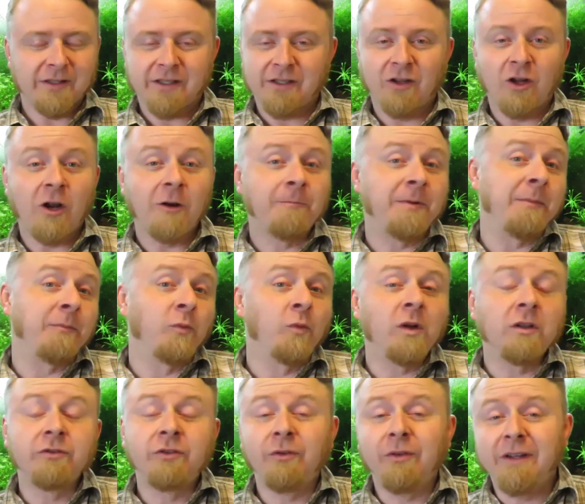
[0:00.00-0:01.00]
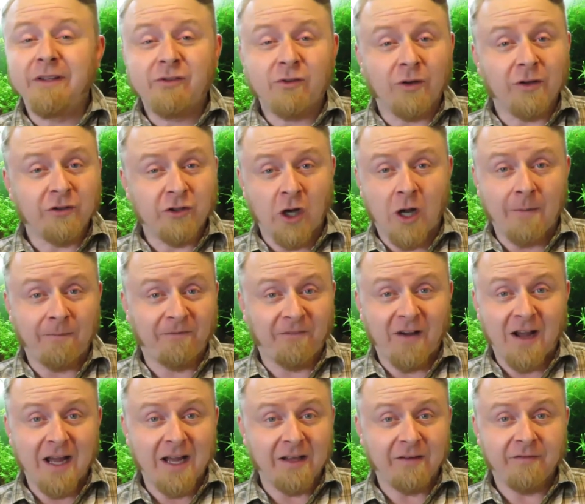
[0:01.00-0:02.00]
because a lot of people will do these sort of top
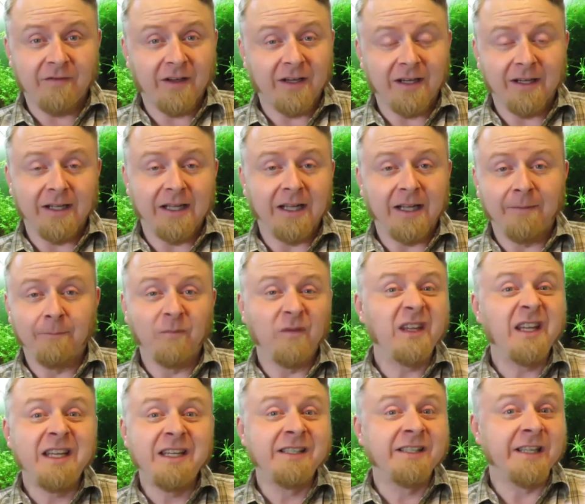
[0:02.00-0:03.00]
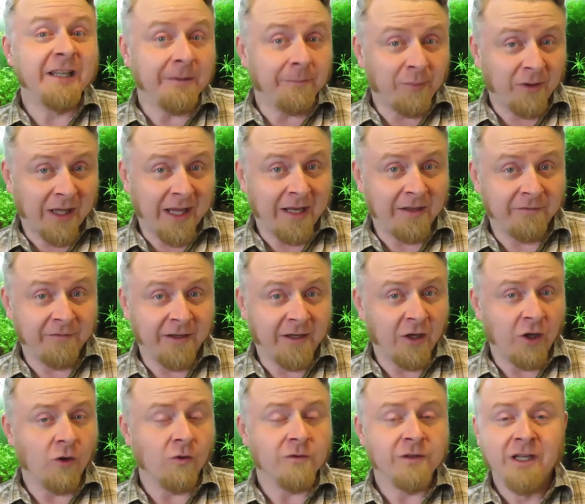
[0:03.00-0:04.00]
5 easy plant
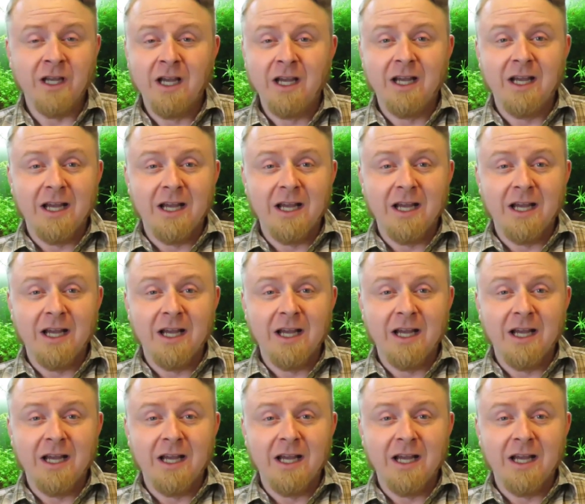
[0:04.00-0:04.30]
videos.